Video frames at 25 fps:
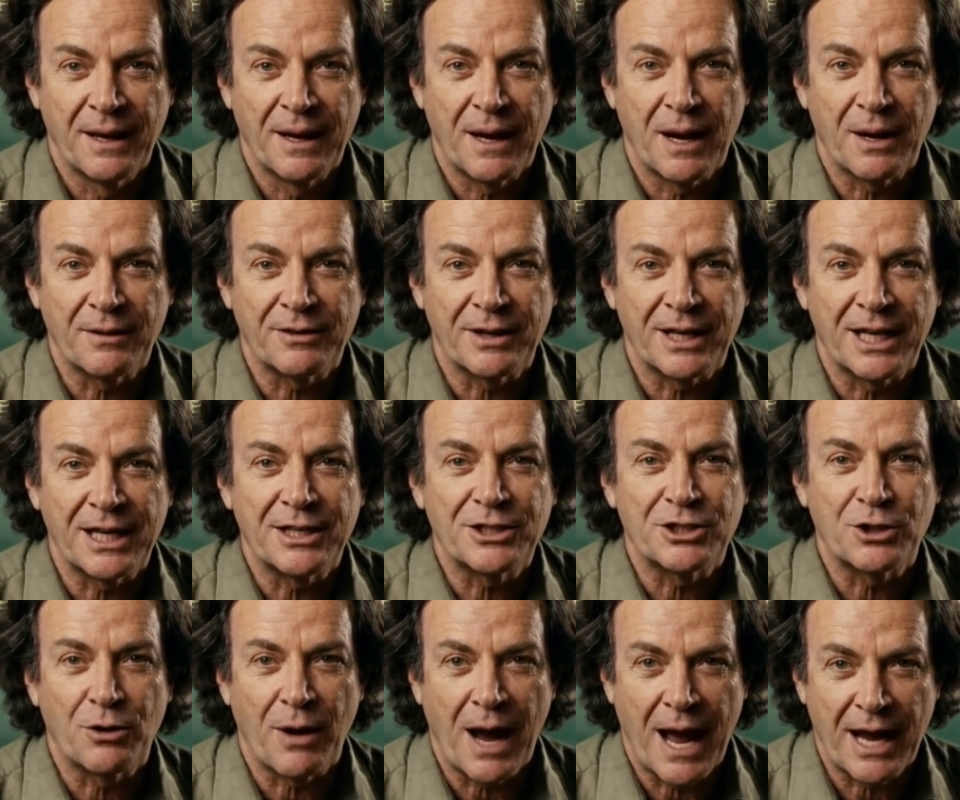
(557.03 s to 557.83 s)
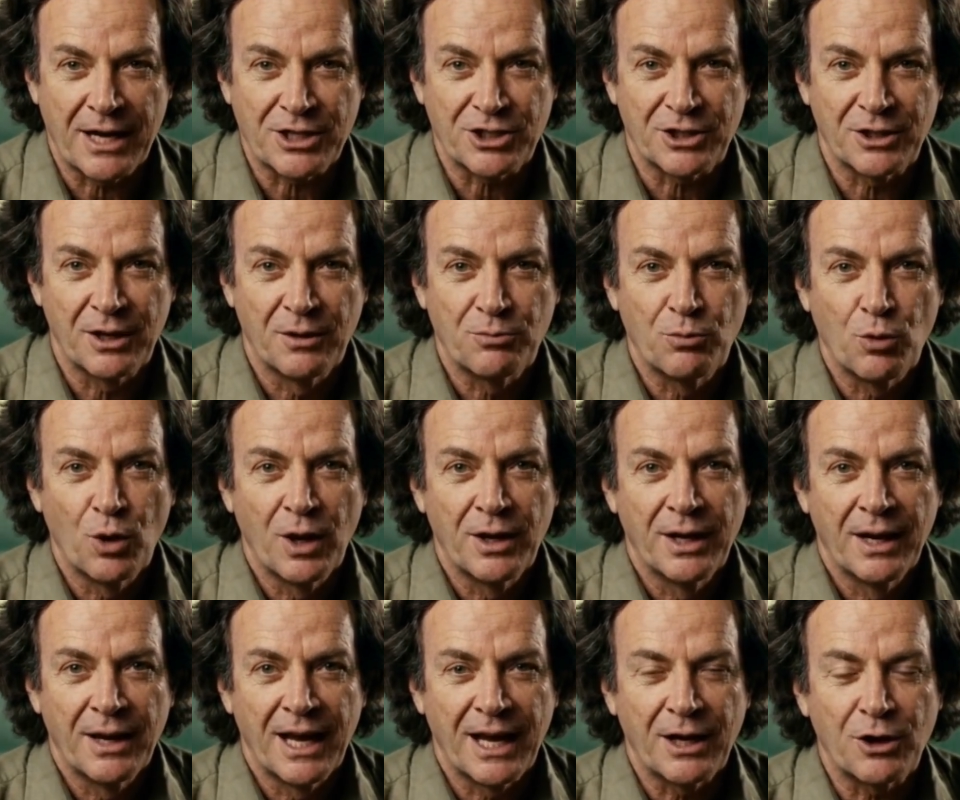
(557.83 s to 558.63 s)
of the interaction of
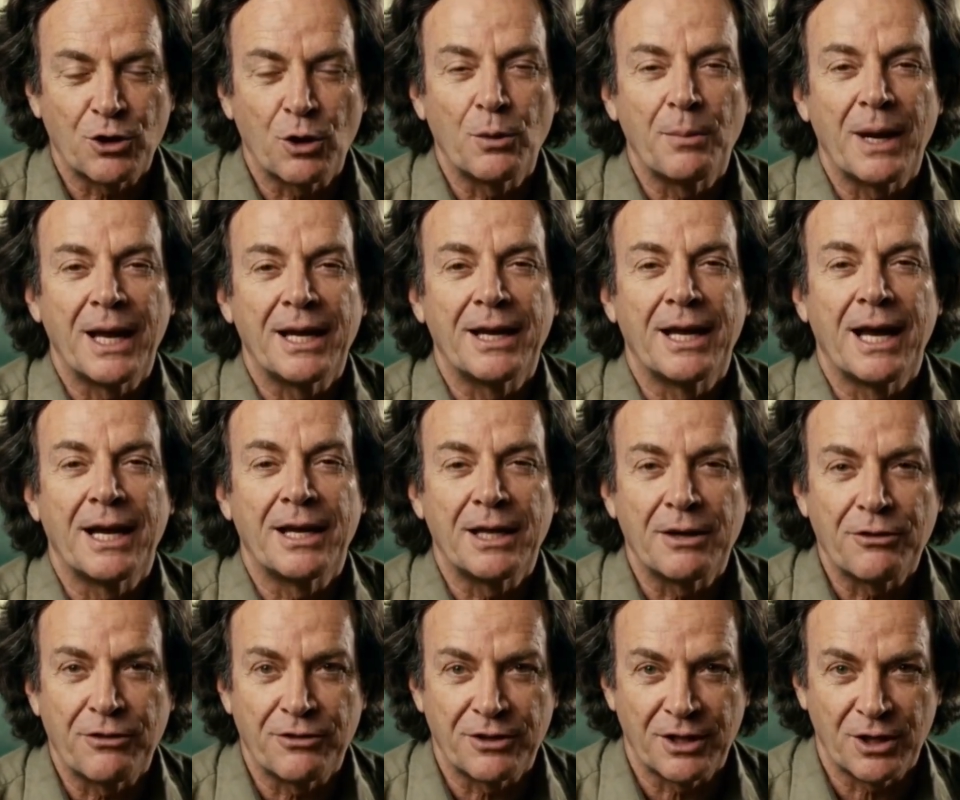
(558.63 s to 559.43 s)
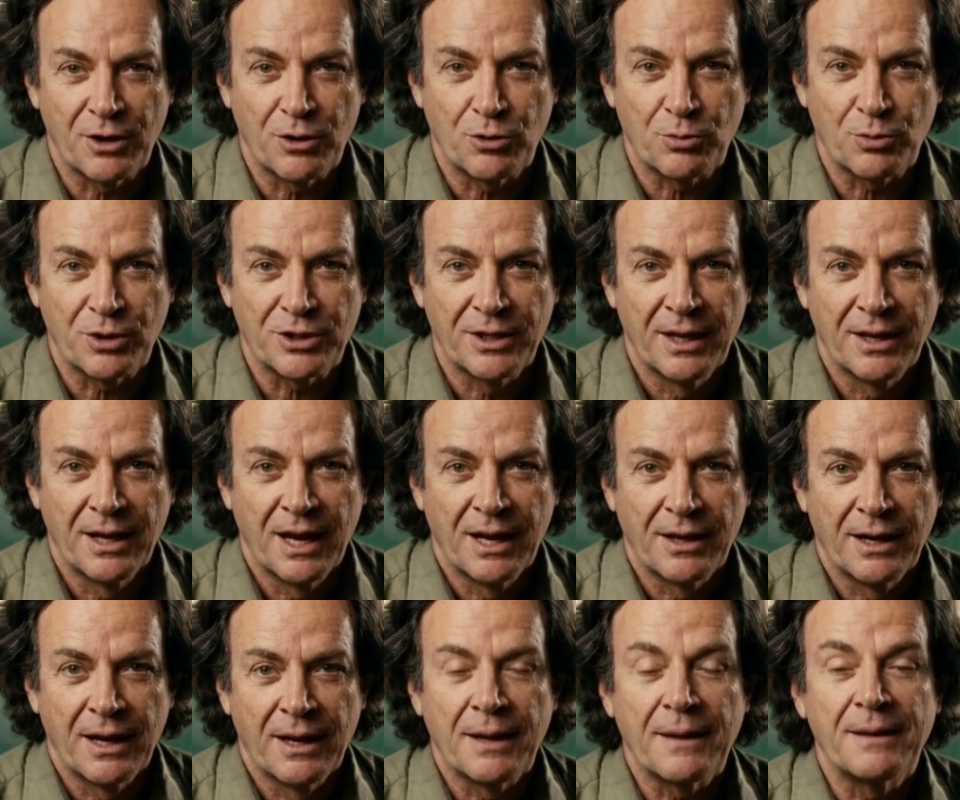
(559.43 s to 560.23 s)
one electromagnetic field with
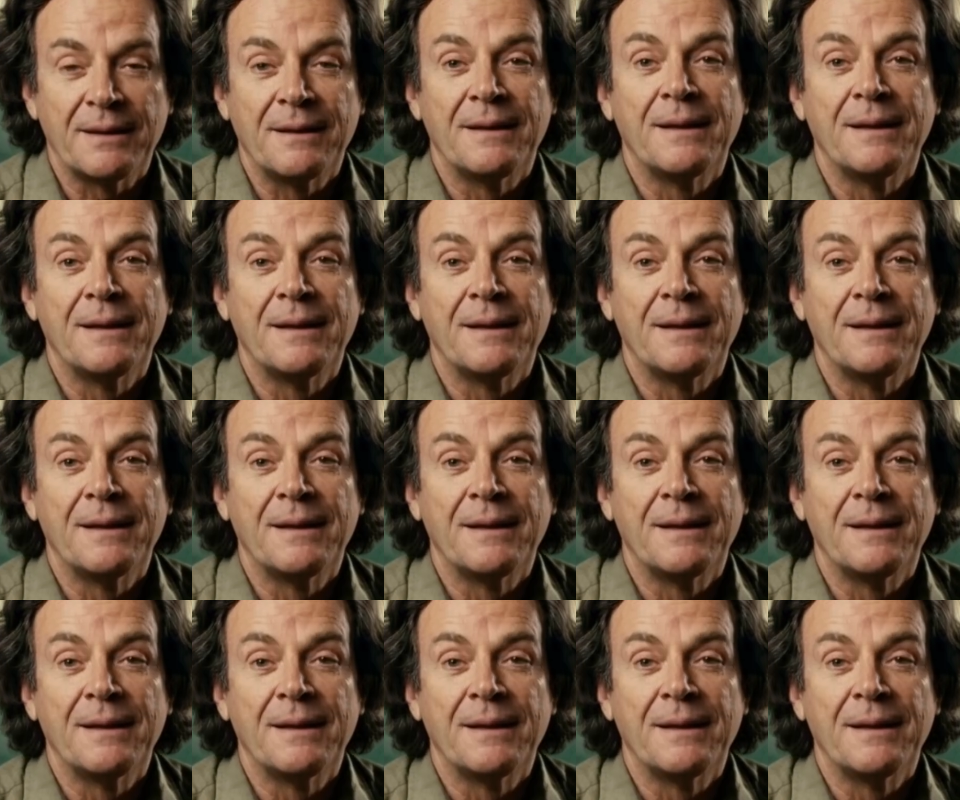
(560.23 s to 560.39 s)
another.